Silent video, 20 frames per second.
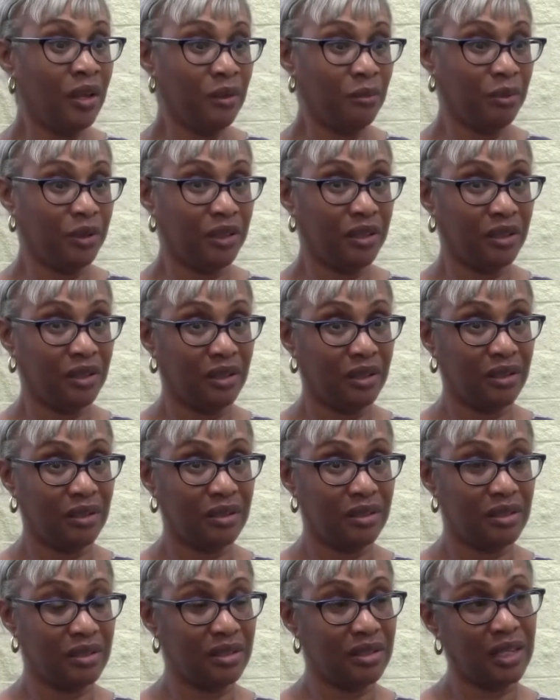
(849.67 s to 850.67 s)

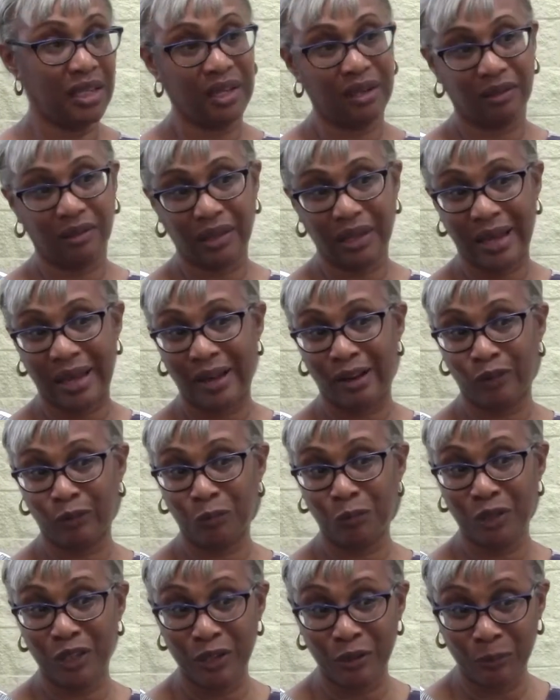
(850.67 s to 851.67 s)
because they
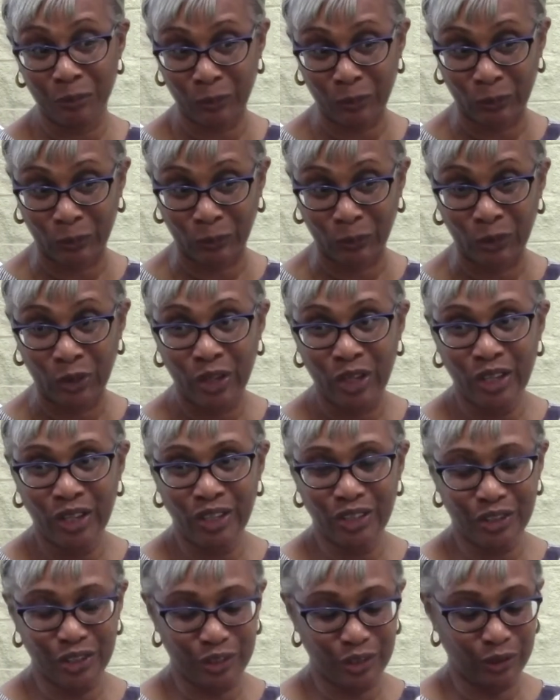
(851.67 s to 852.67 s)
allowed people
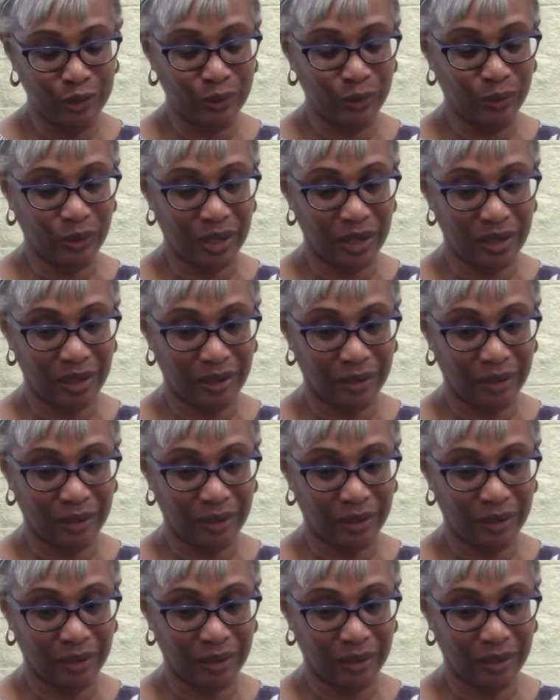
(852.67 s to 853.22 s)
to